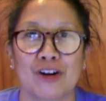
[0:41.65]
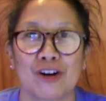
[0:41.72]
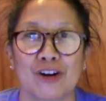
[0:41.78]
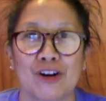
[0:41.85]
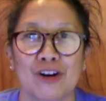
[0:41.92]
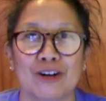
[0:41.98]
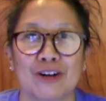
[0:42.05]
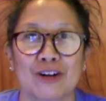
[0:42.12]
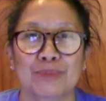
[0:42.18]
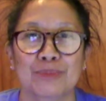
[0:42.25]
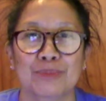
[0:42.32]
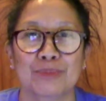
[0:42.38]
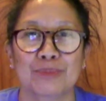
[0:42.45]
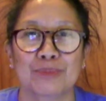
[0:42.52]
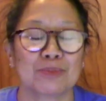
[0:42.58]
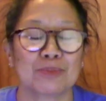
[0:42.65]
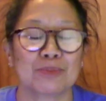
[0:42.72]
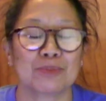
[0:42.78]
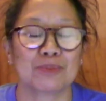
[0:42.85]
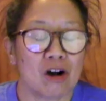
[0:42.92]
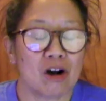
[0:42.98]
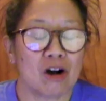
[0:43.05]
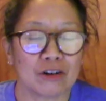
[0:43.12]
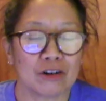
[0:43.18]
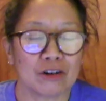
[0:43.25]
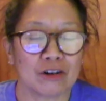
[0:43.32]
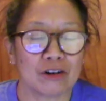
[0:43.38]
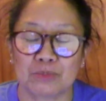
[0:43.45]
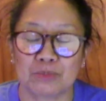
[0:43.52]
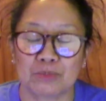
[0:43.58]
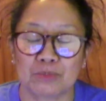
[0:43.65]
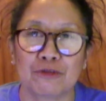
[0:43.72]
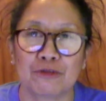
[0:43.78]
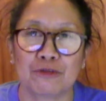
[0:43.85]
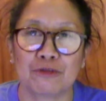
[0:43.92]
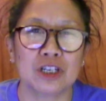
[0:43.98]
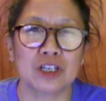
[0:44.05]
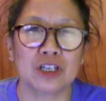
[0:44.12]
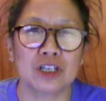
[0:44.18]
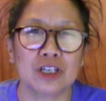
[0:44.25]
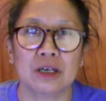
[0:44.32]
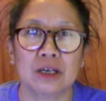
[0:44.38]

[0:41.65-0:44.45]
because my car gives me freedom.